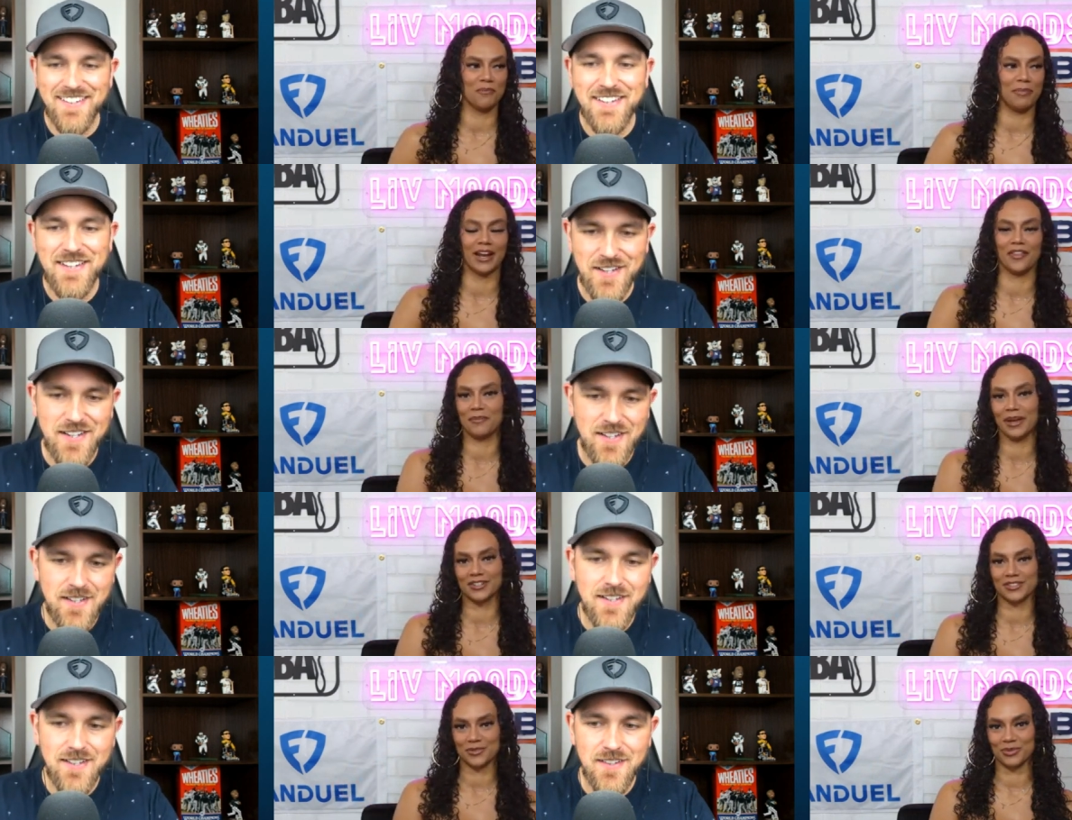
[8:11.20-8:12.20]
Speaker 1: bet on the
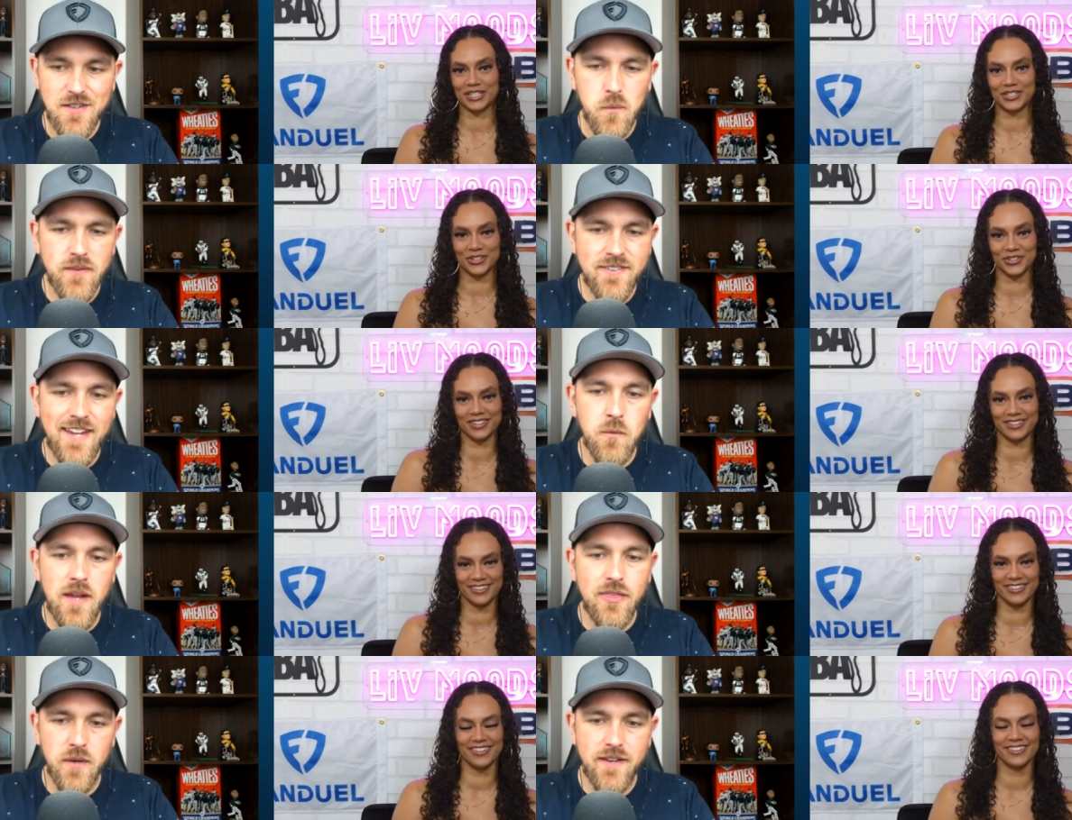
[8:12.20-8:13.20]
Bengals in week two. We'll see in
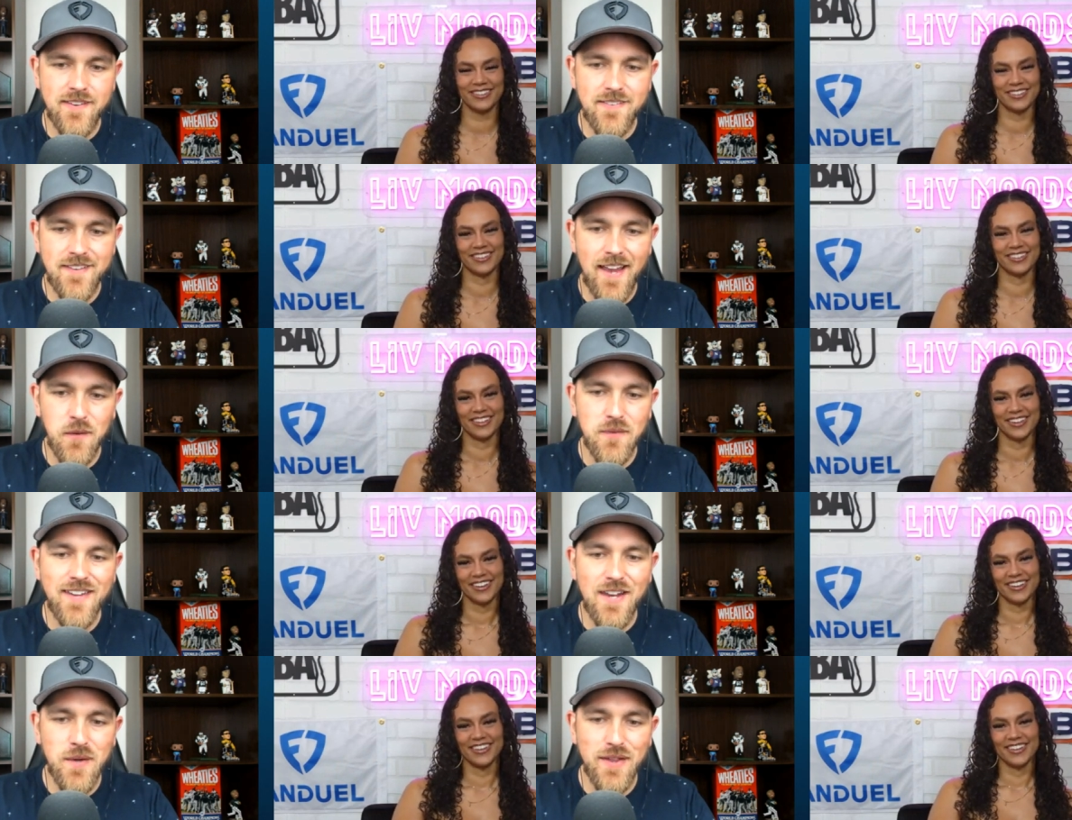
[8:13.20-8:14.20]
week three, Cincinnati. We'll
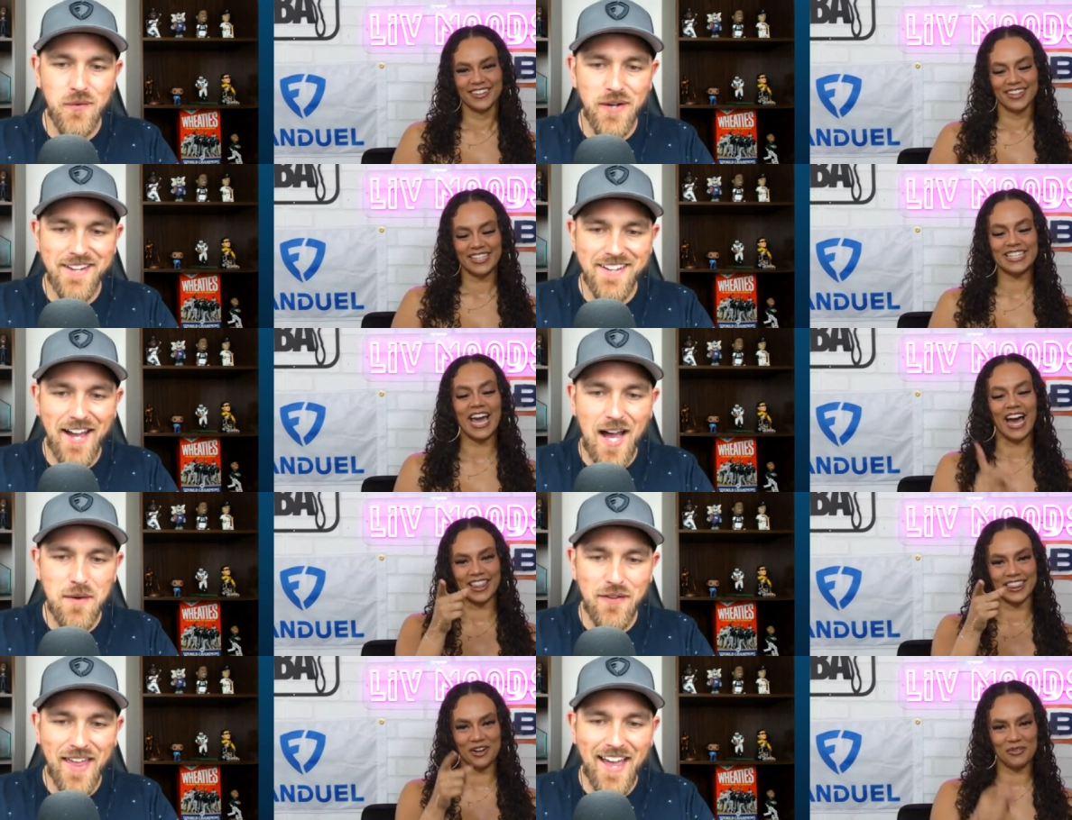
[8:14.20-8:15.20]
see in week three.
Speaker 2: Yeah, how
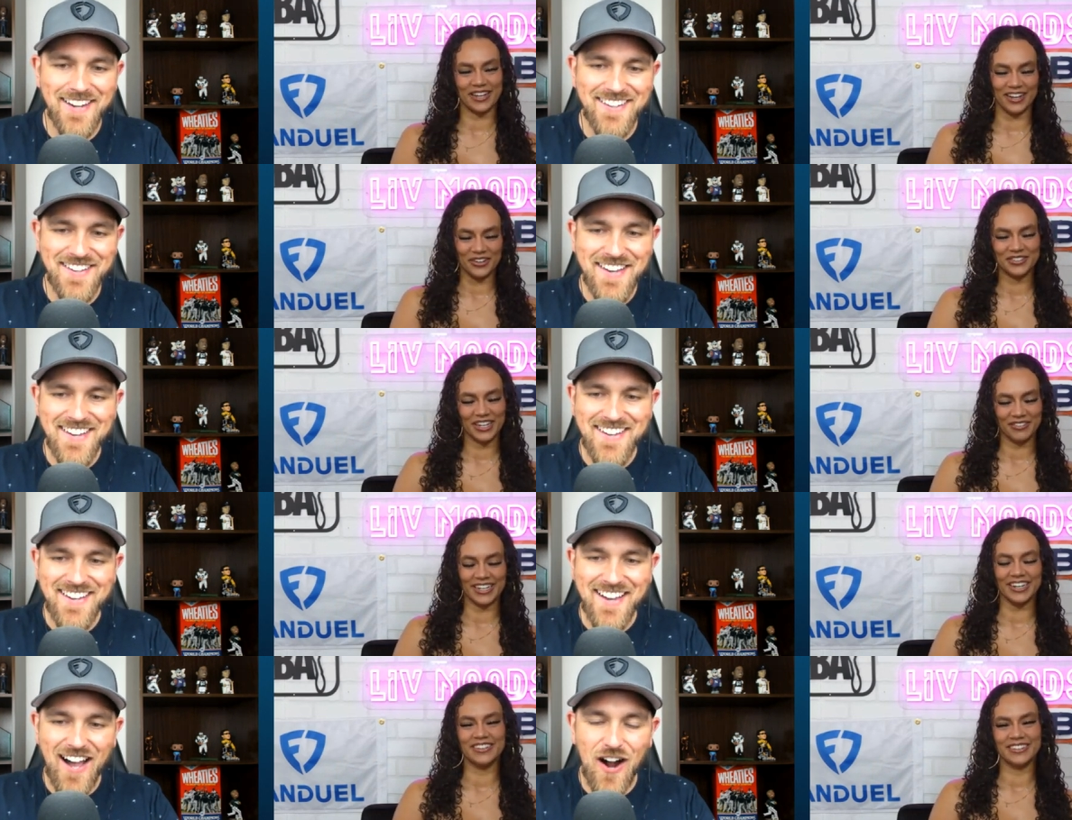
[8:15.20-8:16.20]
about that? There we go. There
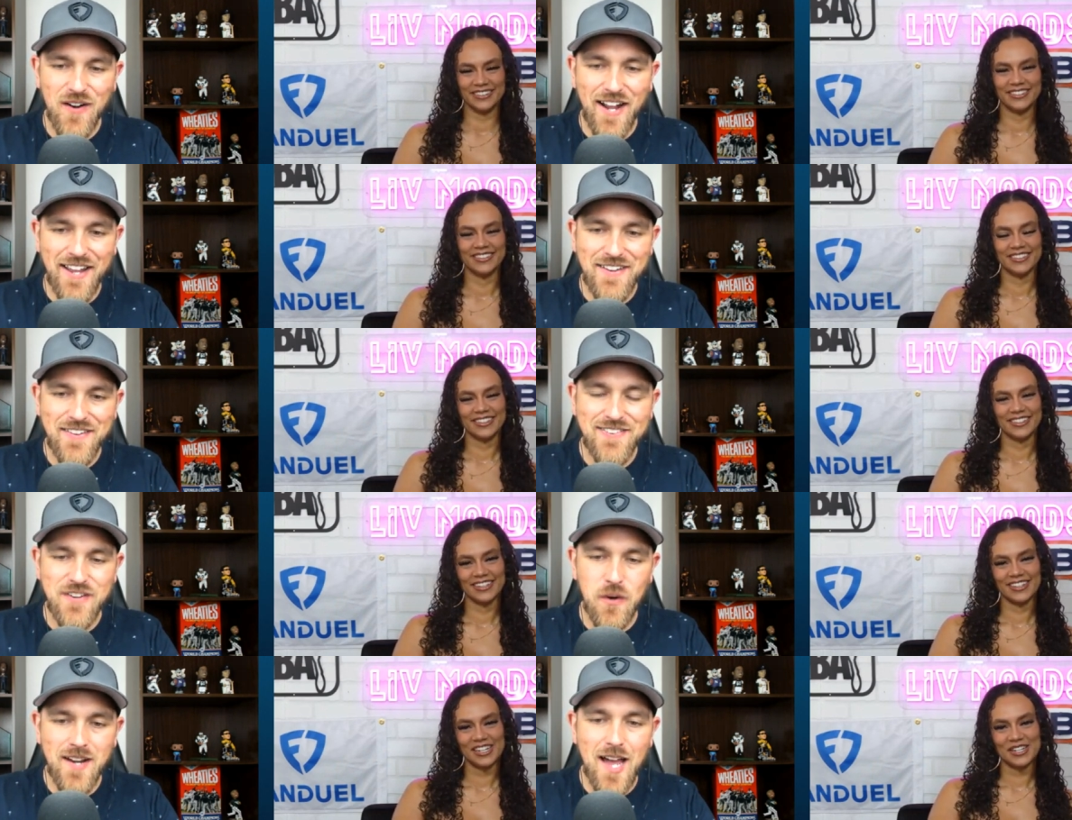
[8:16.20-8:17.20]
we go.
Speaker 1: All right.
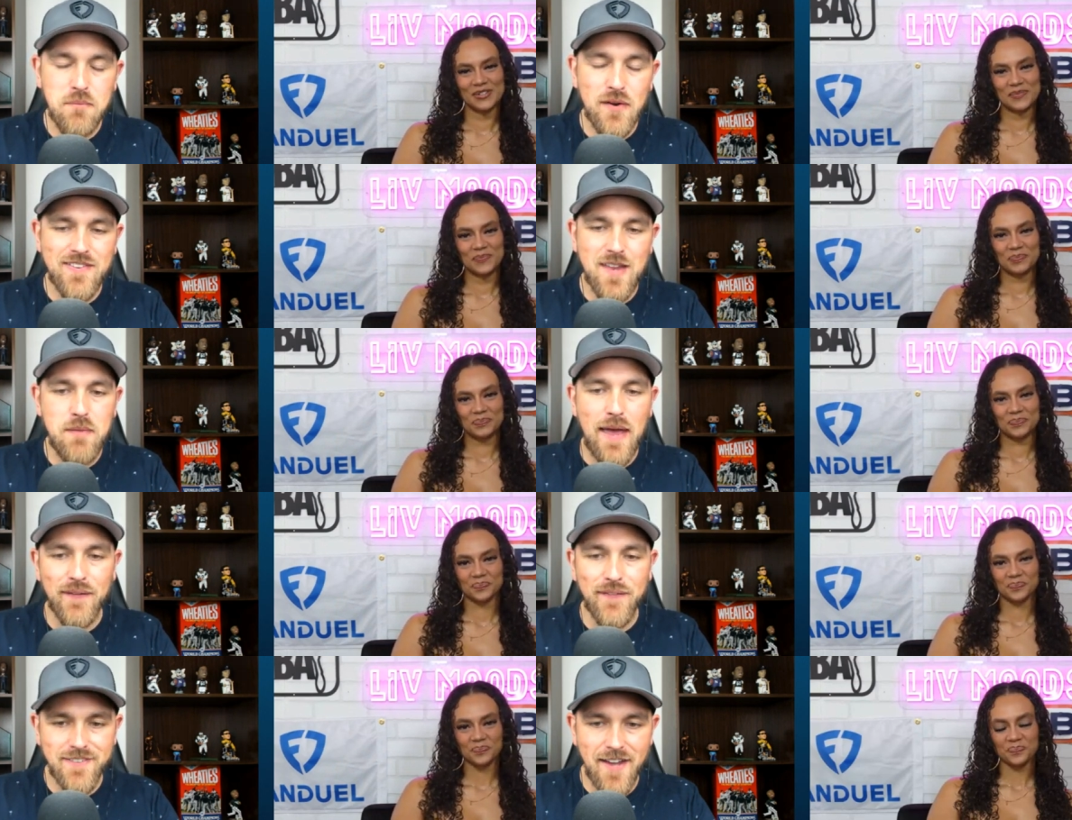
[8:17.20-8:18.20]
So we're not pushing the
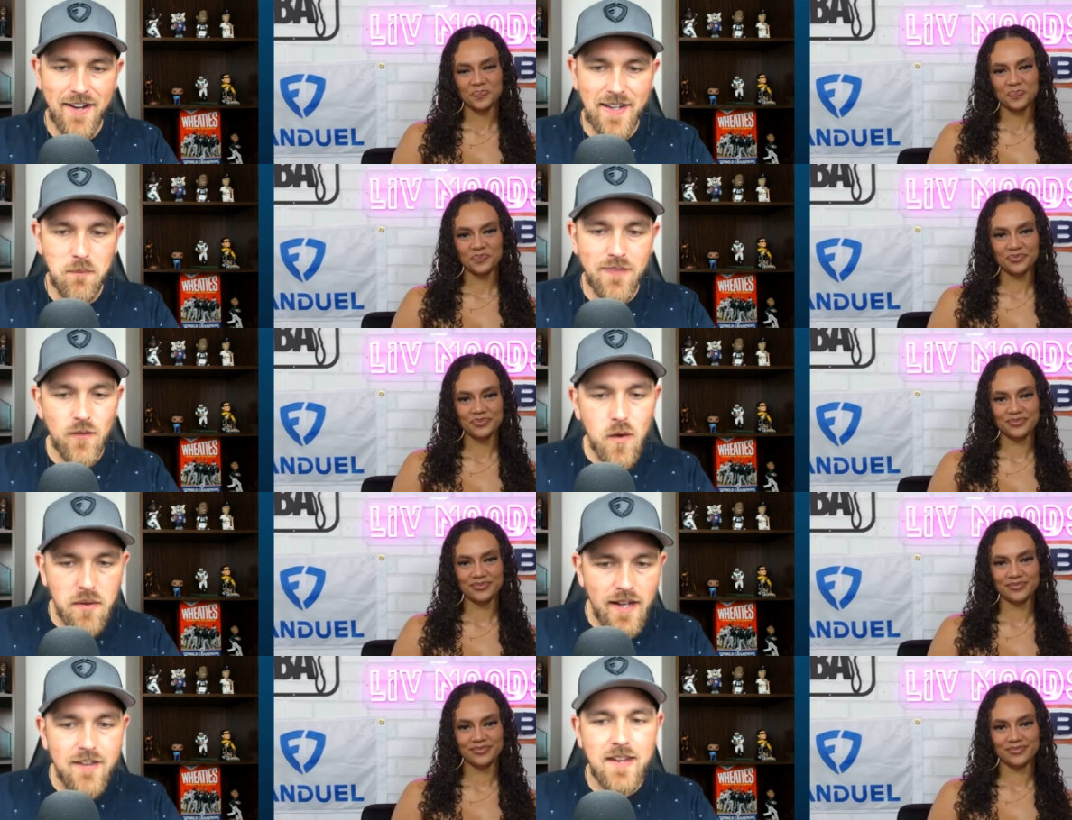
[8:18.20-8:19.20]
Bengals stock up, but there were
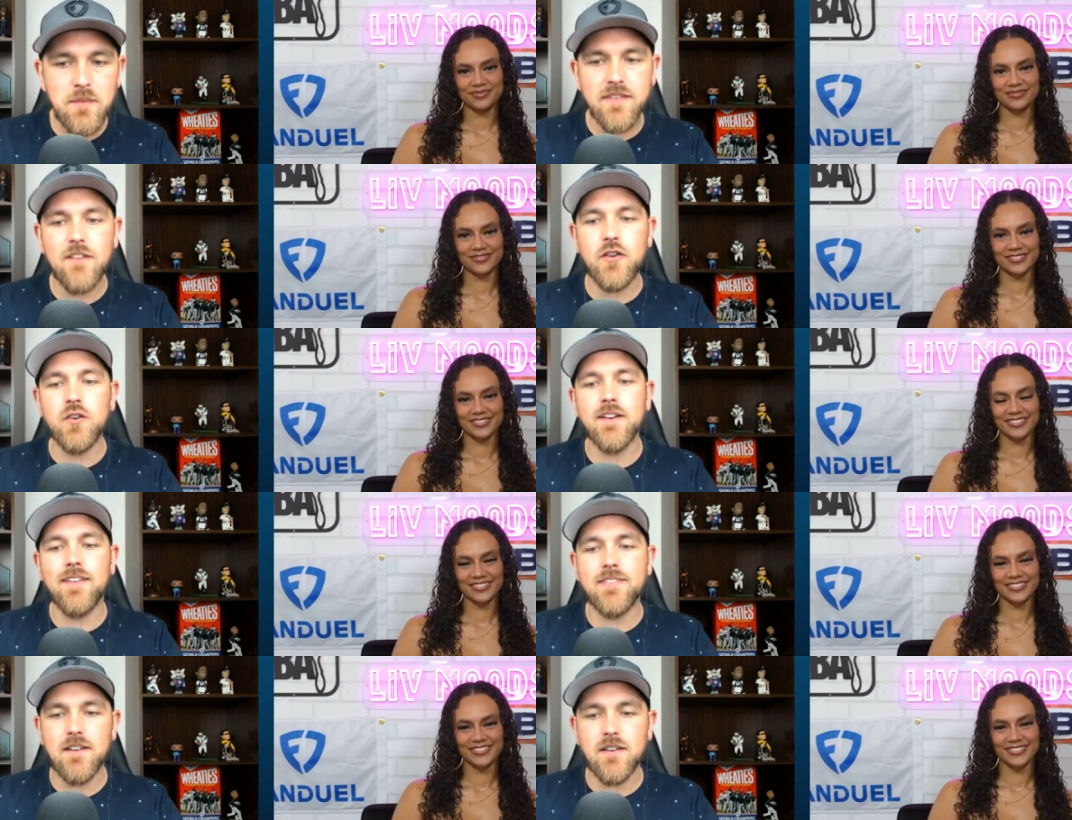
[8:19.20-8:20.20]
plenty of teams, Liv, you could
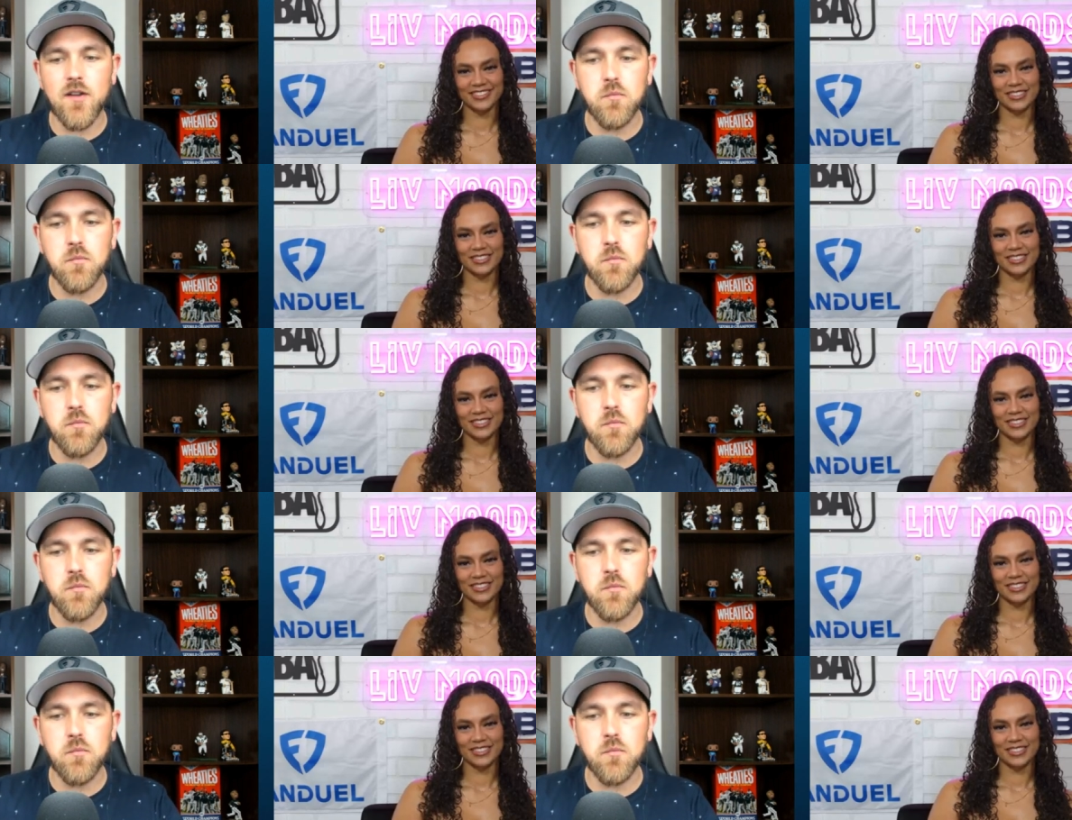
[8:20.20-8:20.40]
consider as